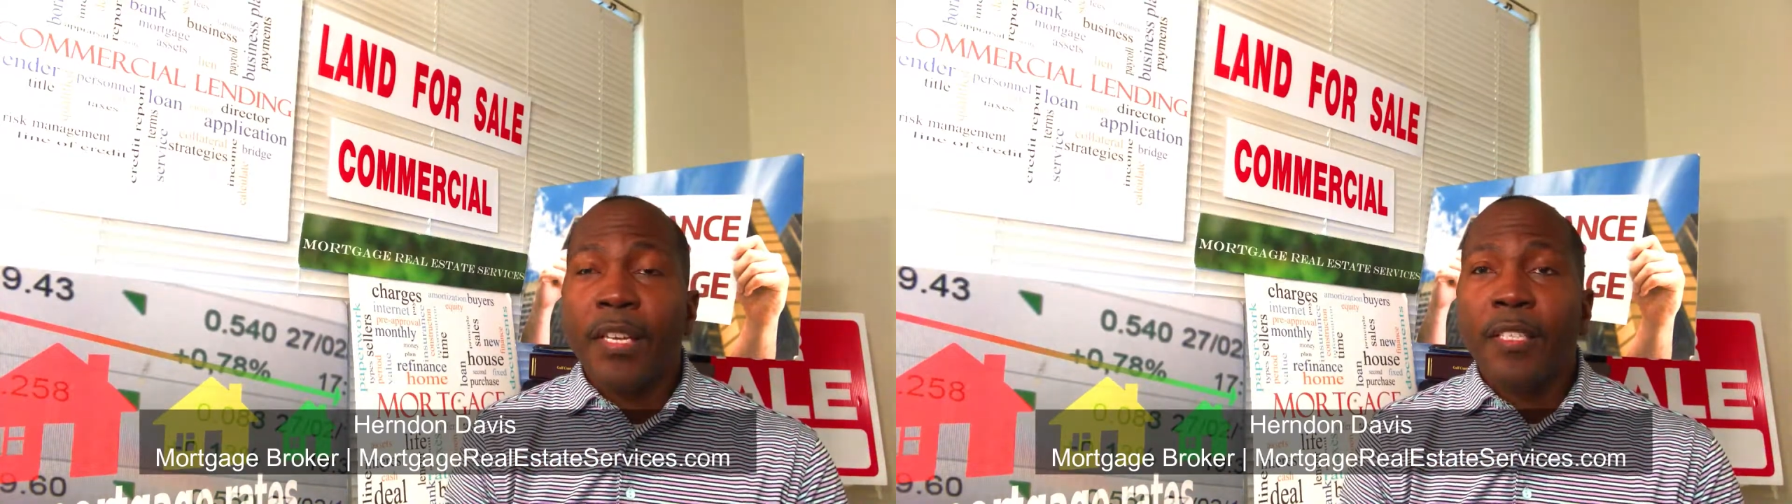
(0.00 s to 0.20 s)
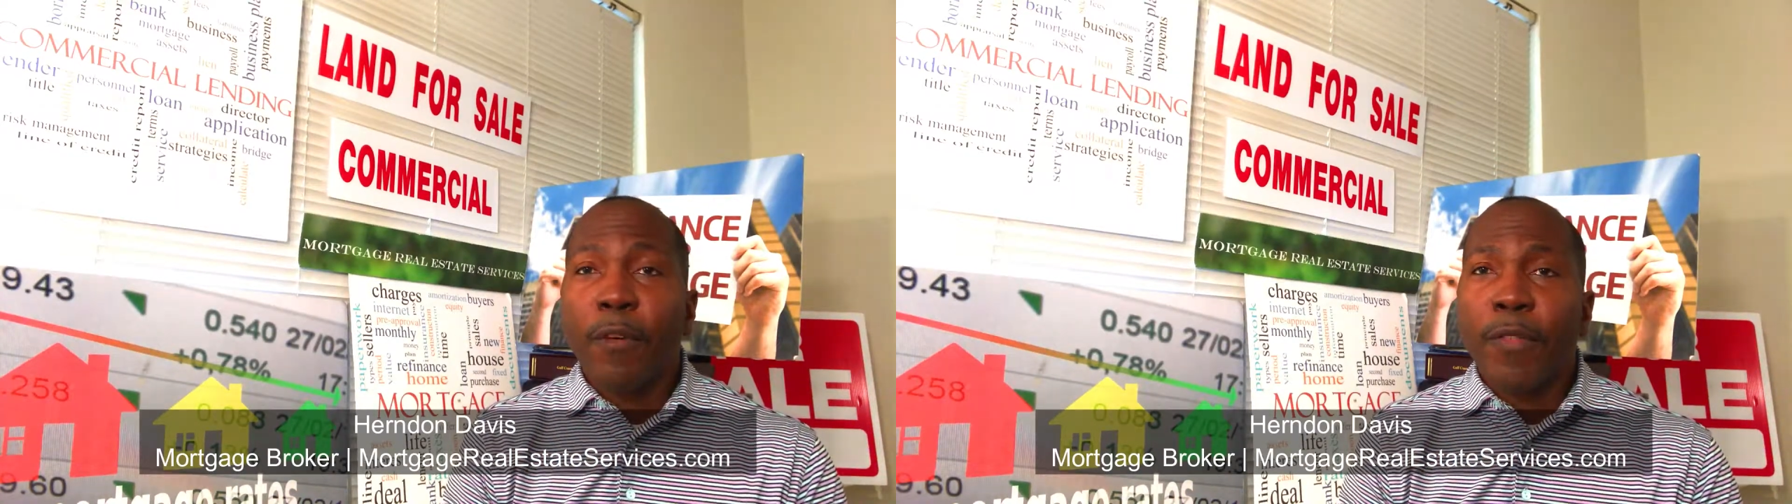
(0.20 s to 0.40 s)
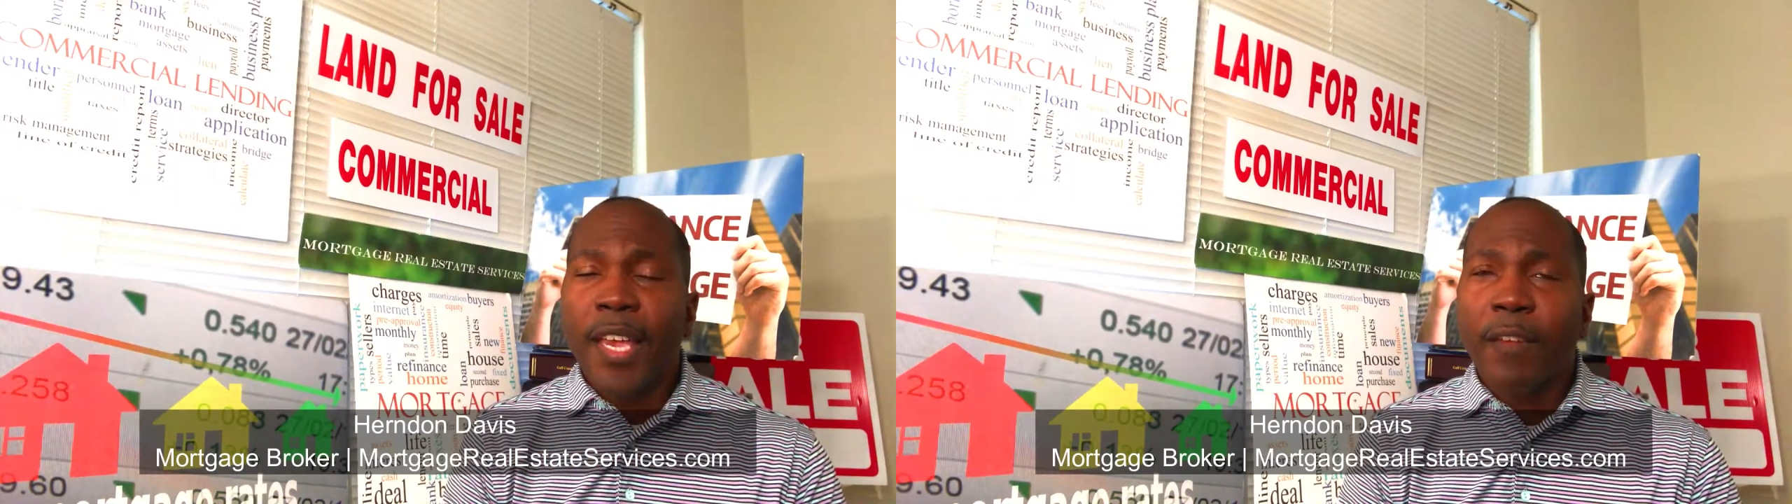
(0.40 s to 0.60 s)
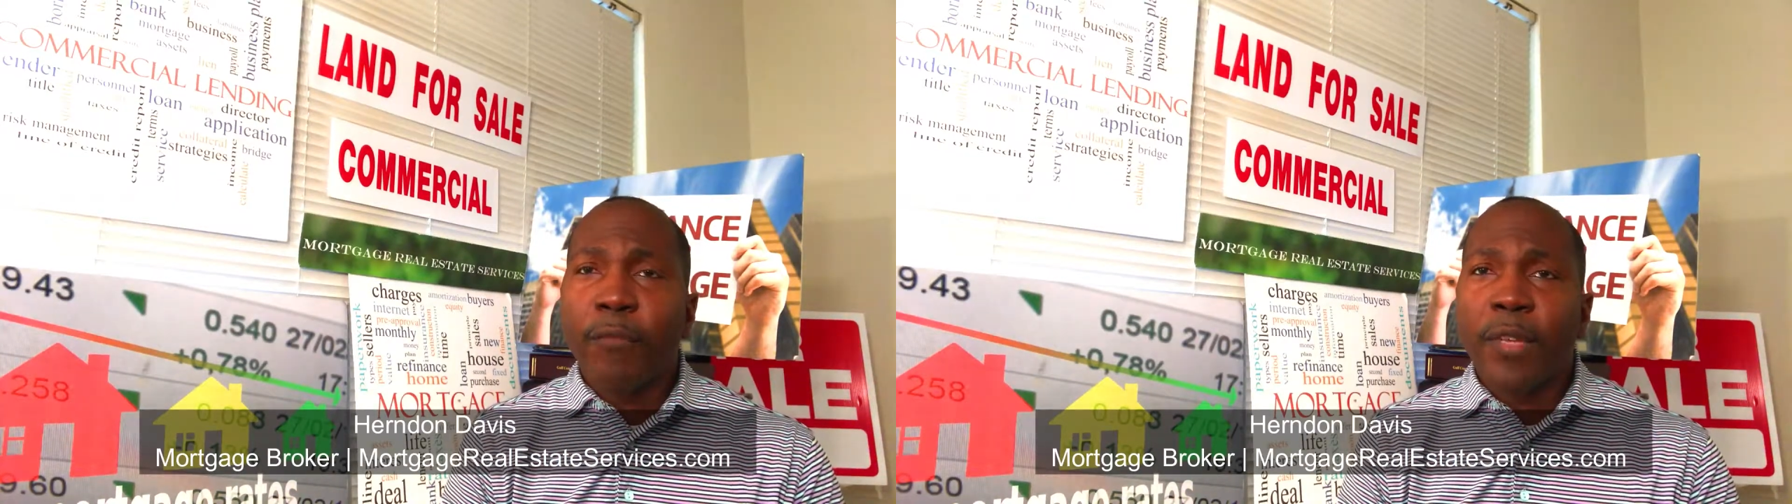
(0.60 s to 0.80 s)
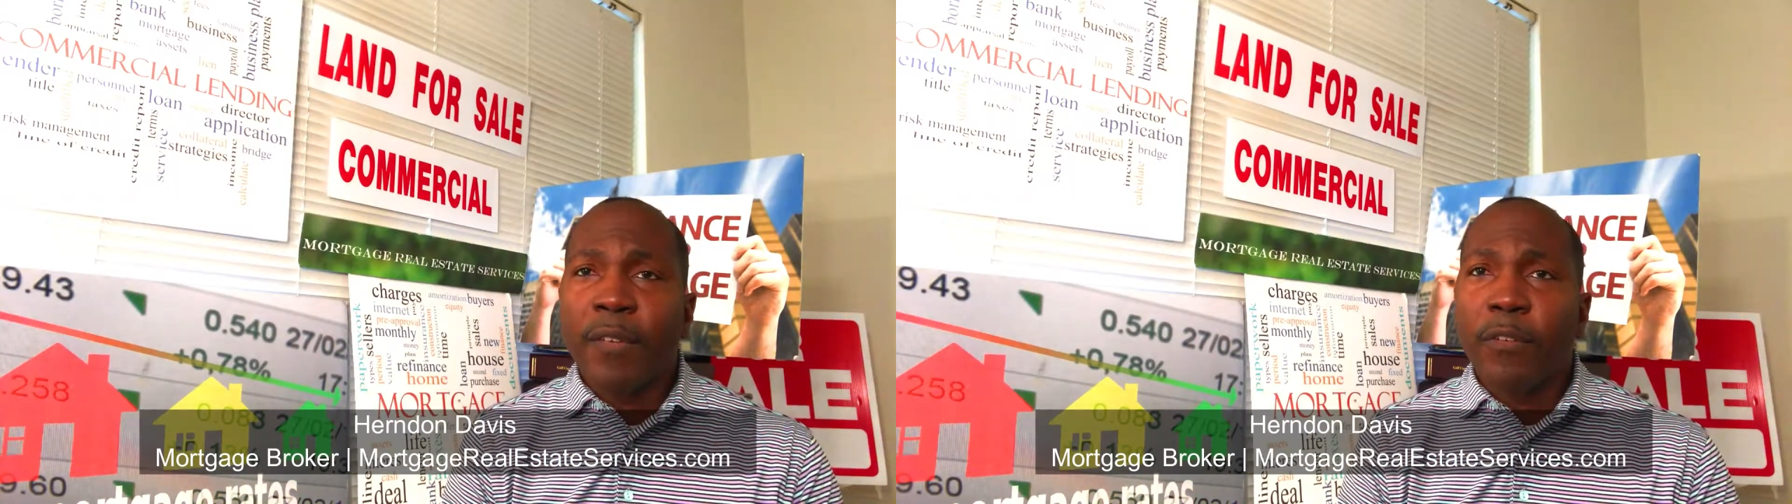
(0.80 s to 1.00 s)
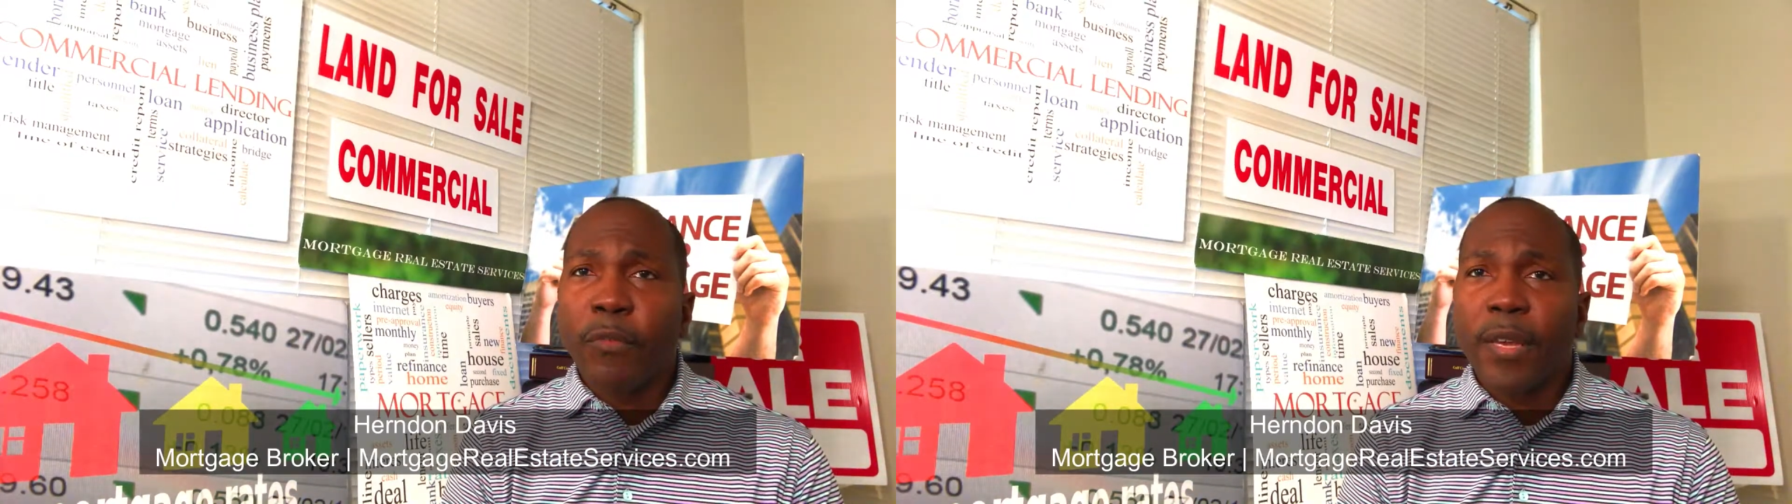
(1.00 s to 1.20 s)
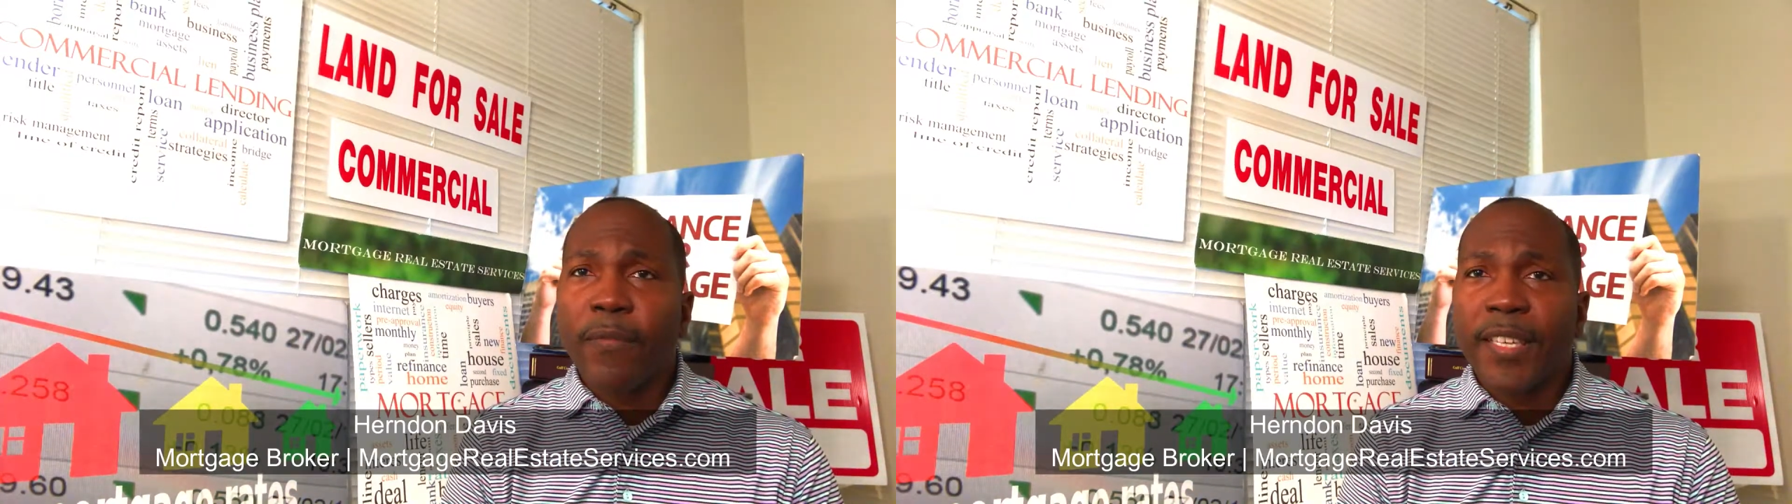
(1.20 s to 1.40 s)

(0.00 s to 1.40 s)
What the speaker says: So they have really great